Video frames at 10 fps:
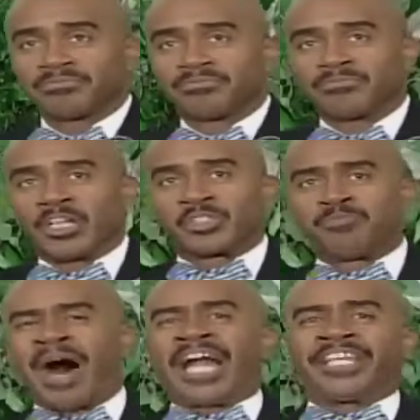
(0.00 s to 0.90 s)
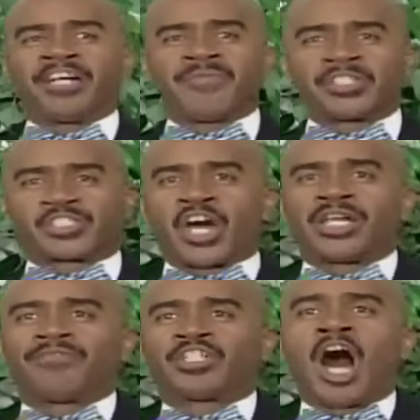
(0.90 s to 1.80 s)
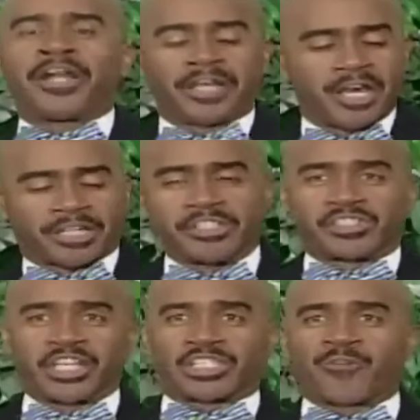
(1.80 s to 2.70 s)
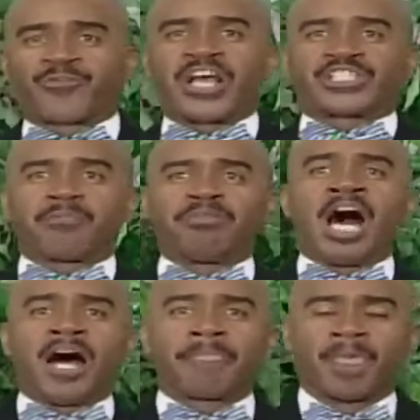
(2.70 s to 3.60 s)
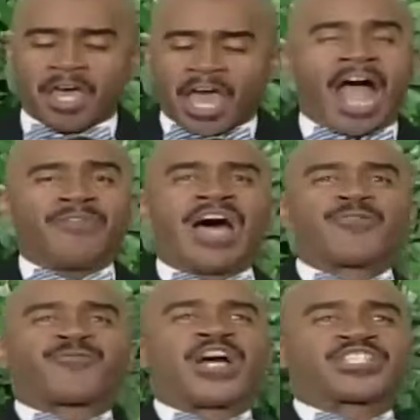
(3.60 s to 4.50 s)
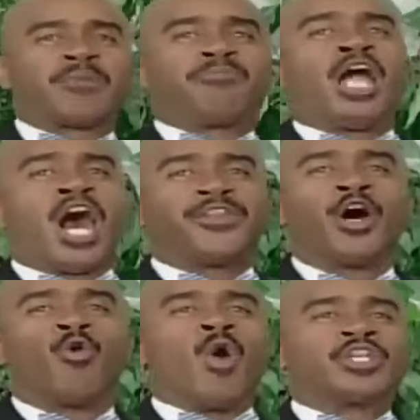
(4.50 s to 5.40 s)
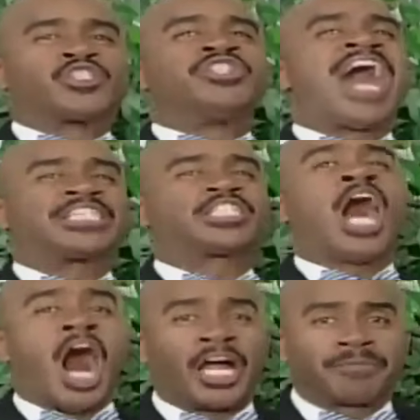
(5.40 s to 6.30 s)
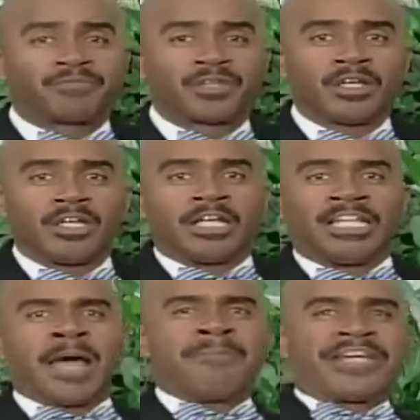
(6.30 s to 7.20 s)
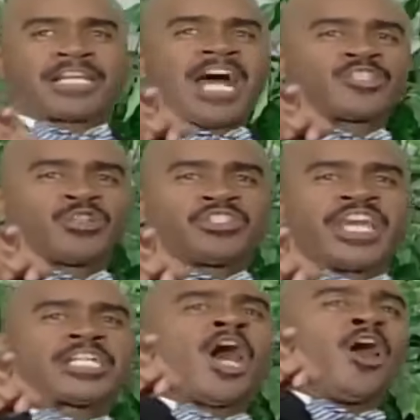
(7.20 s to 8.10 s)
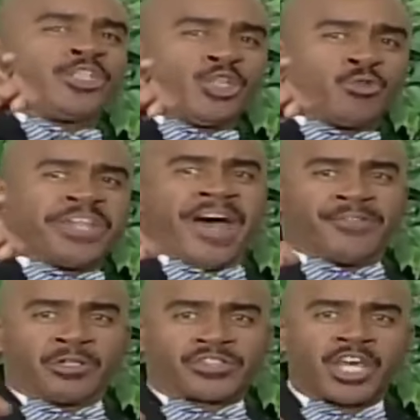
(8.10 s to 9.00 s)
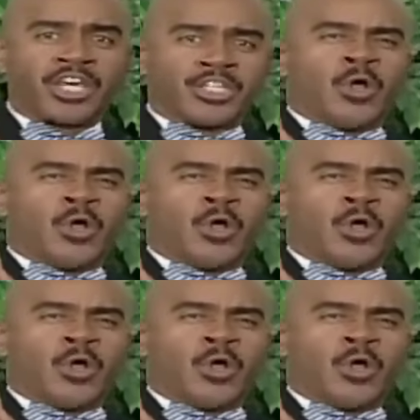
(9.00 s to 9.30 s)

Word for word: The body of the Son of God consists of flesh and blood. That's right. And that flesh and blood was not God. No. Let me contradict all of you devils. Mm-hmm.